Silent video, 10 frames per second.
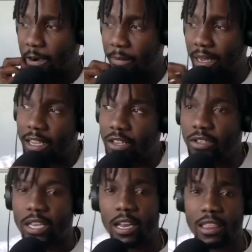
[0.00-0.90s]
and like you said,
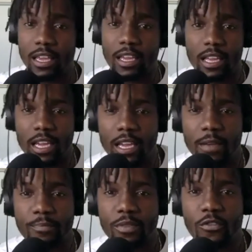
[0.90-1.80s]
I think
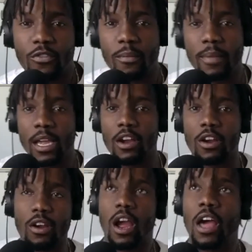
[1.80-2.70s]
from
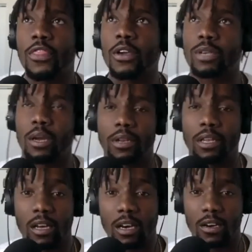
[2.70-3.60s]
here, I think what I would
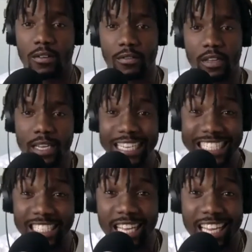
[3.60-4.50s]
love
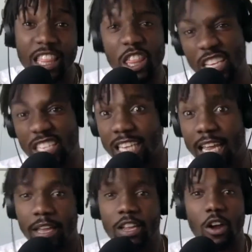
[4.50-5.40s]
is like this same,
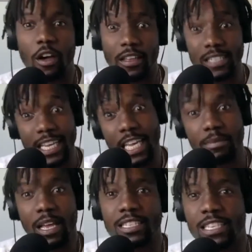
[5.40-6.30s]
like you know how they say keep that
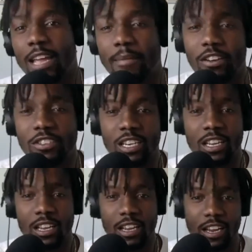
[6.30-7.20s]
same energy. Uh huh.